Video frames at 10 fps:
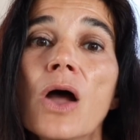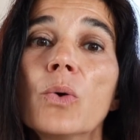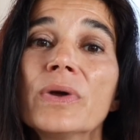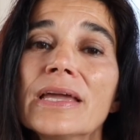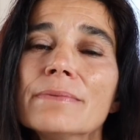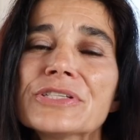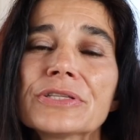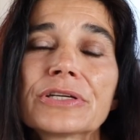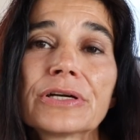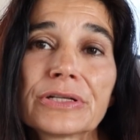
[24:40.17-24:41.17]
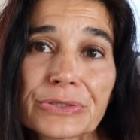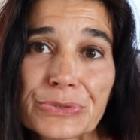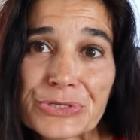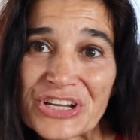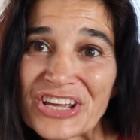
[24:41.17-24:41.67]
we came to the
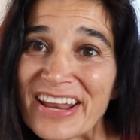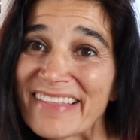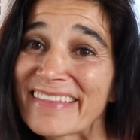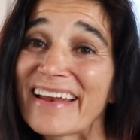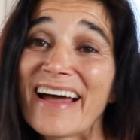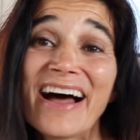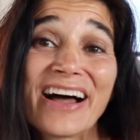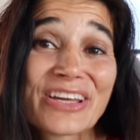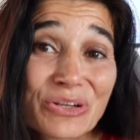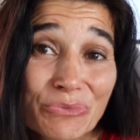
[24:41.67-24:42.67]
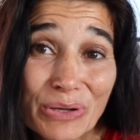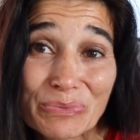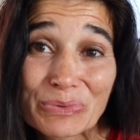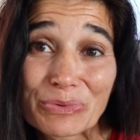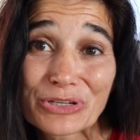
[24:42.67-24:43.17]
conclusion that either one
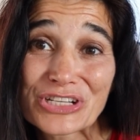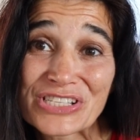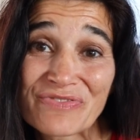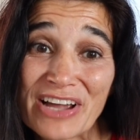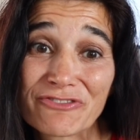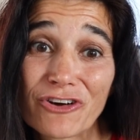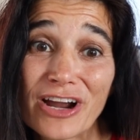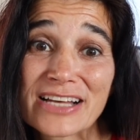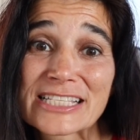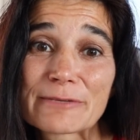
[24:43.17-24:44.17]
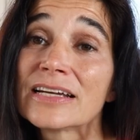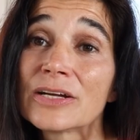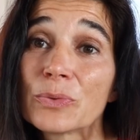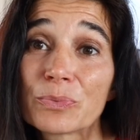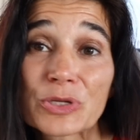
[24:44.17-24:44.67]
would work just fine for us.
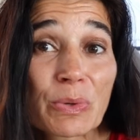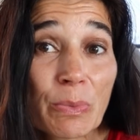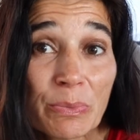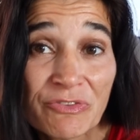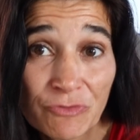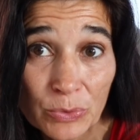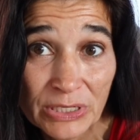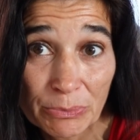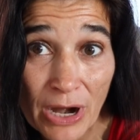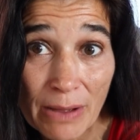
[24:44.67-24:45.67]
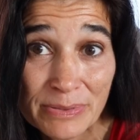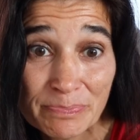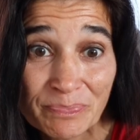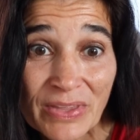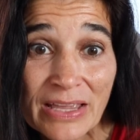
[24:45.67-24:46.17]
So we went with the folding prop.
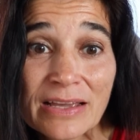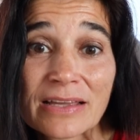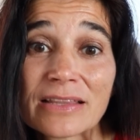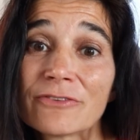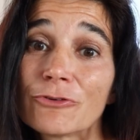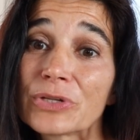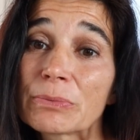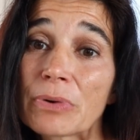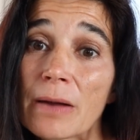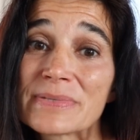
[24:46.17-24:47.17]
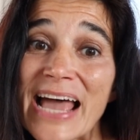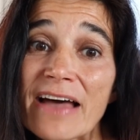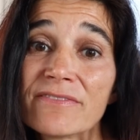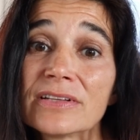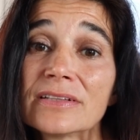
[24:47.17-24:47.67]
The folding props
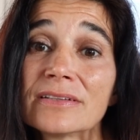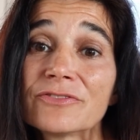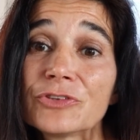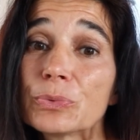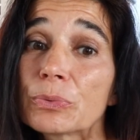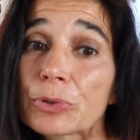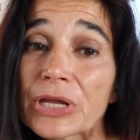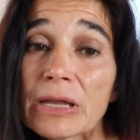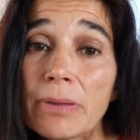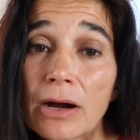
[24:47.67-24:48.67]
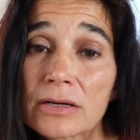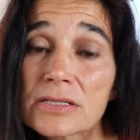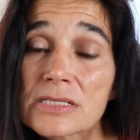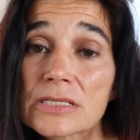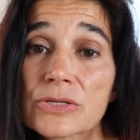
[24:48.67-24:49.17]
have fewer working
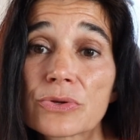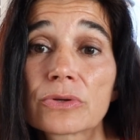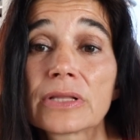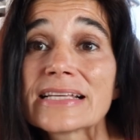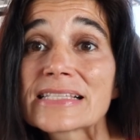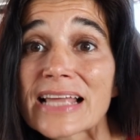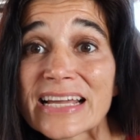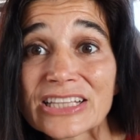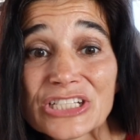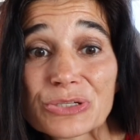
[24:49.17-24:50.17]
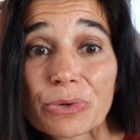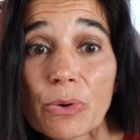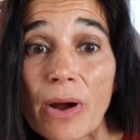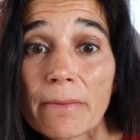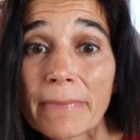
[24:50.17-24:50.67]
parts, so they're less likely to
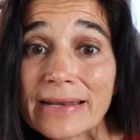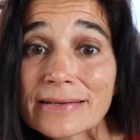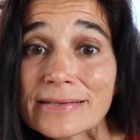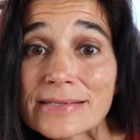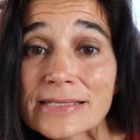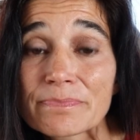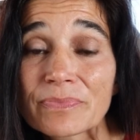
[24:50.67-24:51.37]
require maintenance,